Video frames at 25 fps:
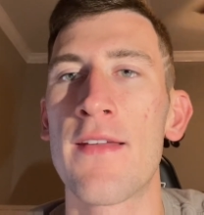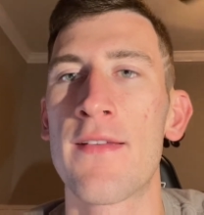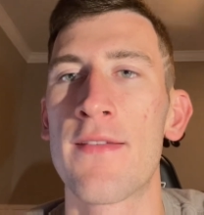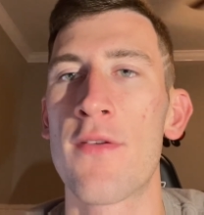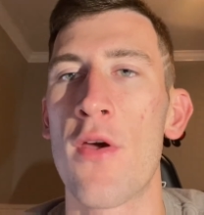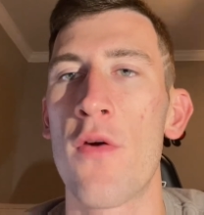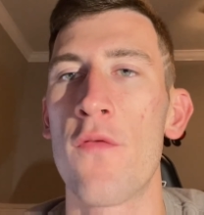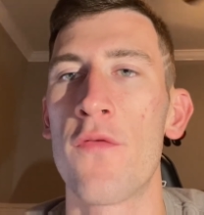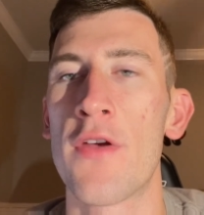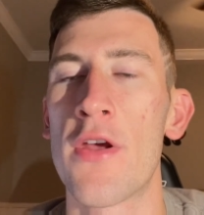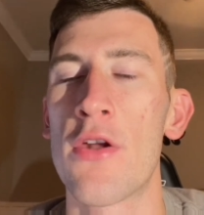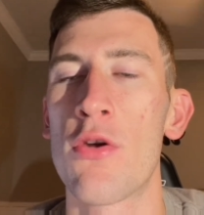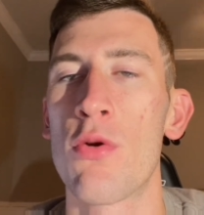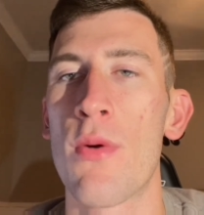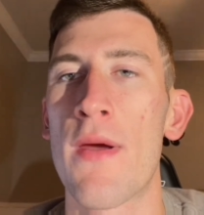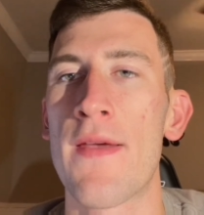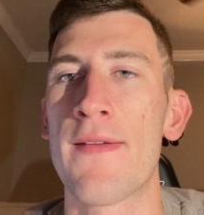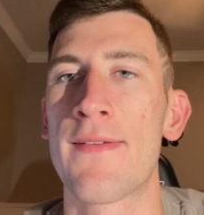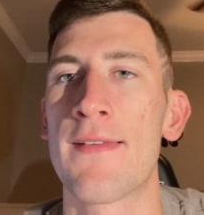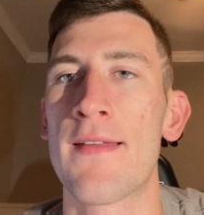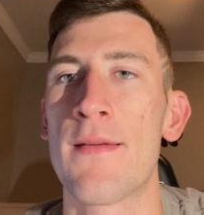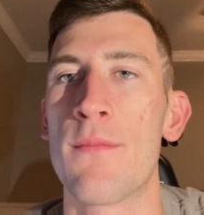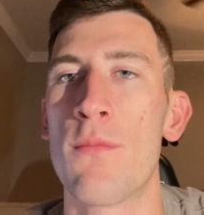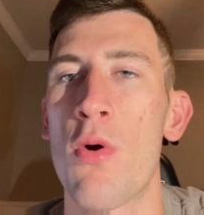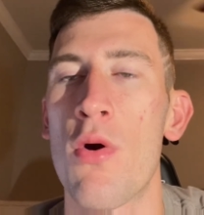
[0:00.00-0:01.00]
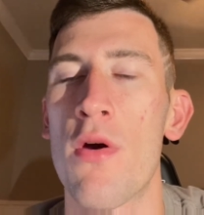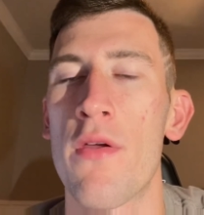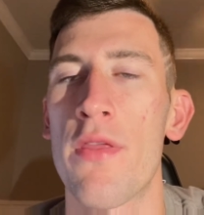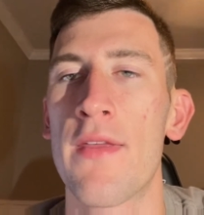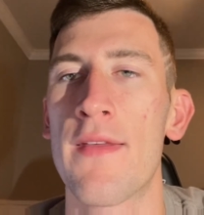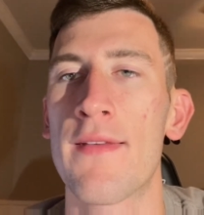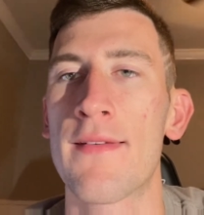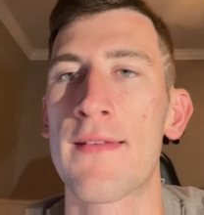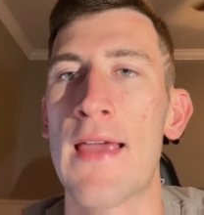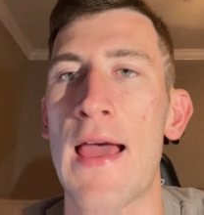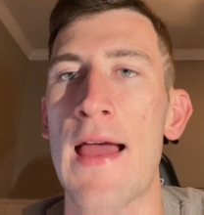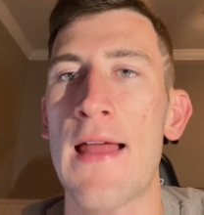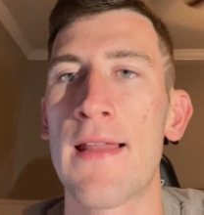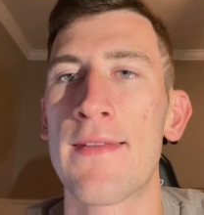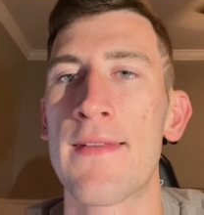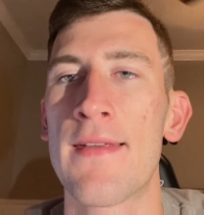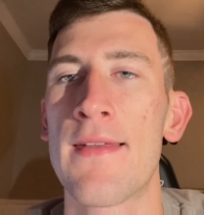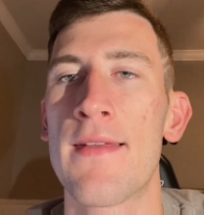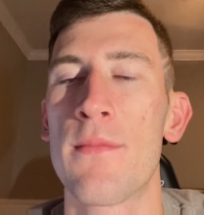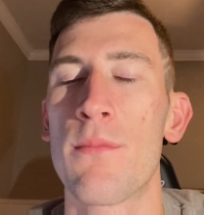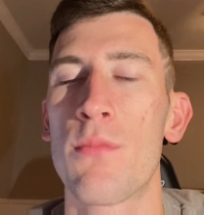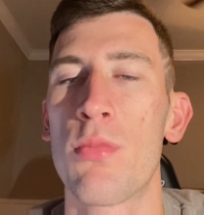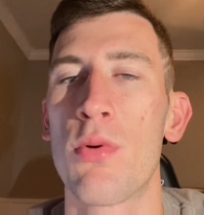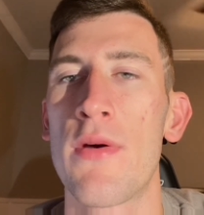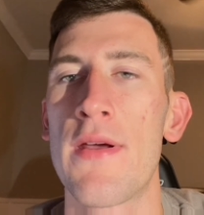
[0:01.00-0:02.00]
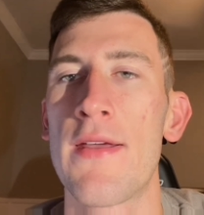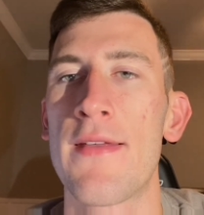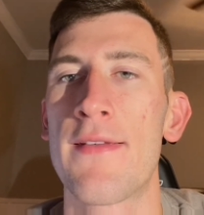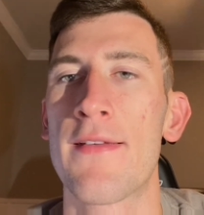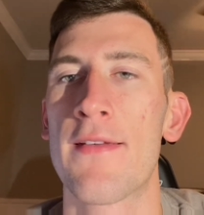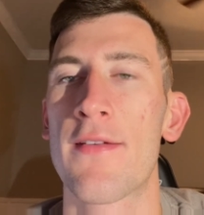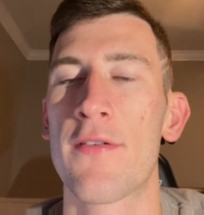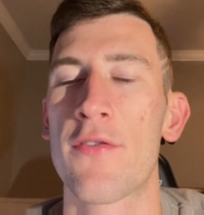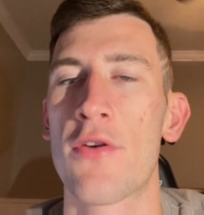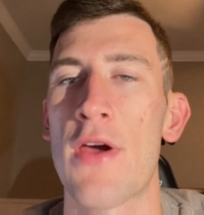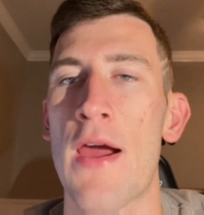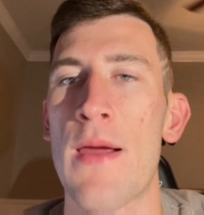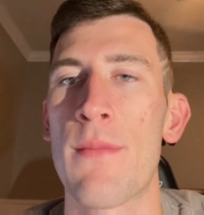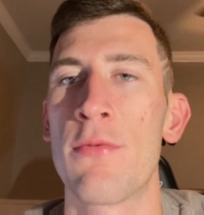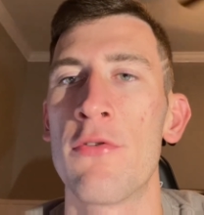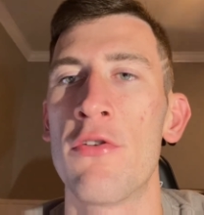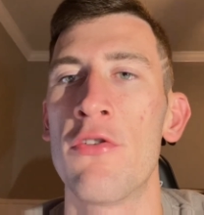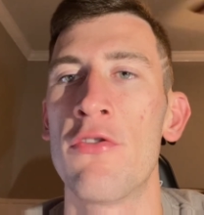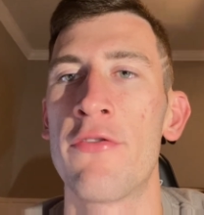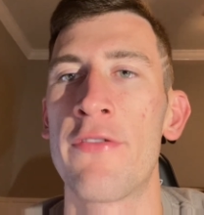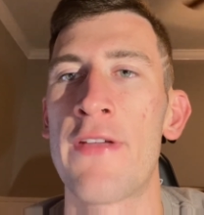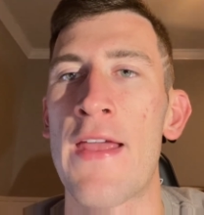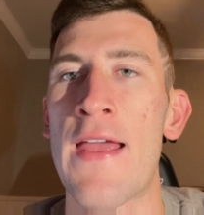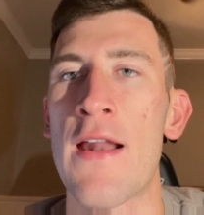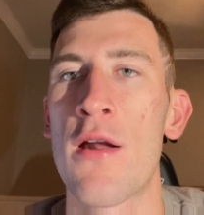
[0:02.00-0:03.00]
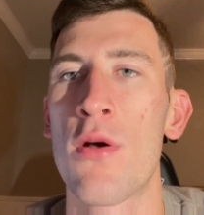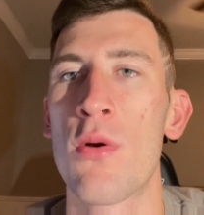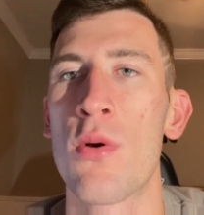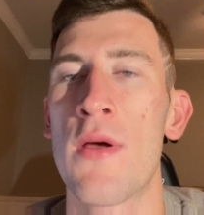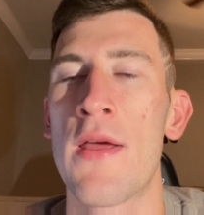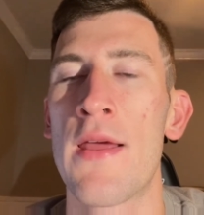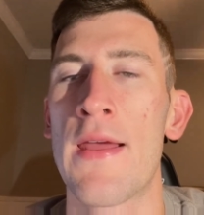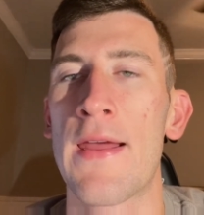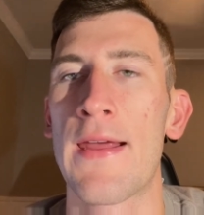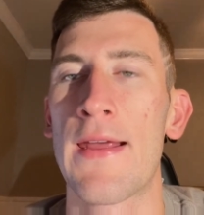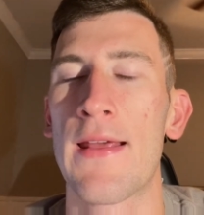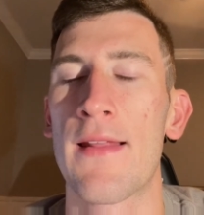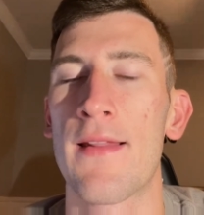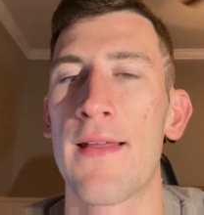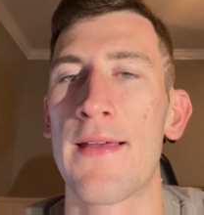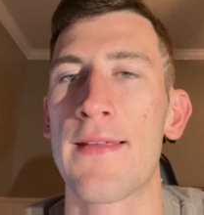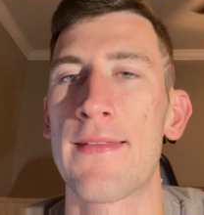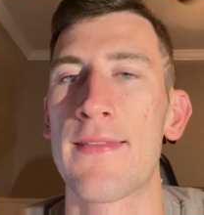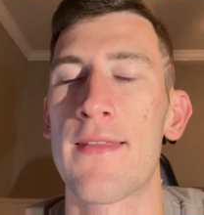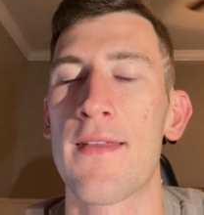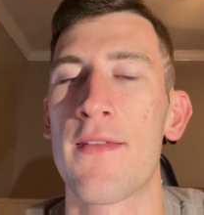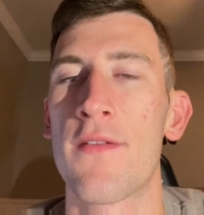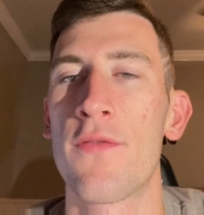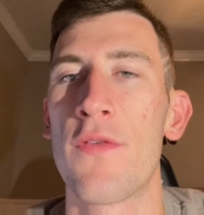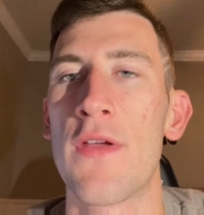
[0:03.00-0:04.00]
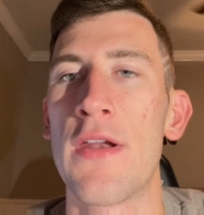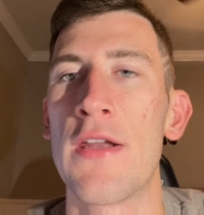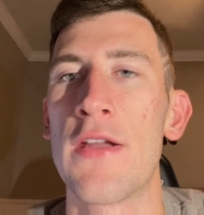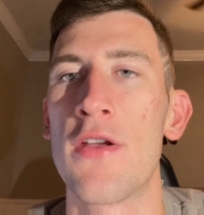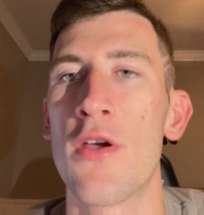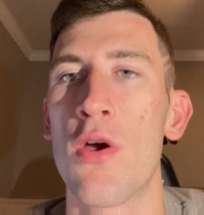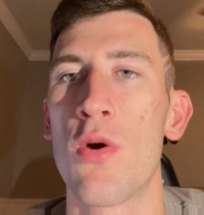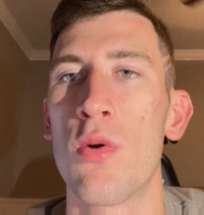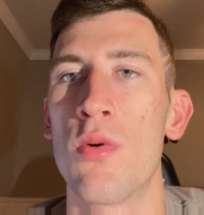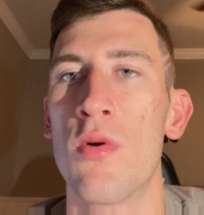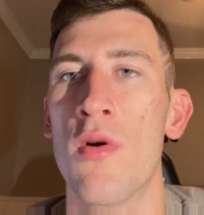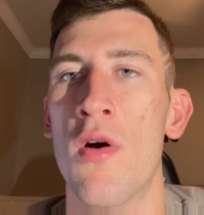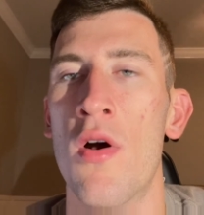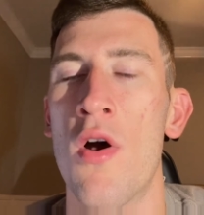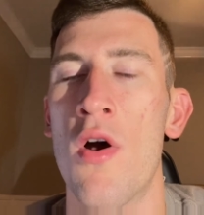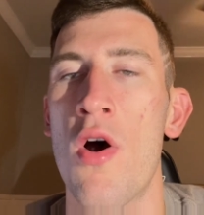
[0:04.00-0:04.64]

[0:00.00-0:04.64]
So if you're interested in more of this content, please subscribe to your channel and like this video.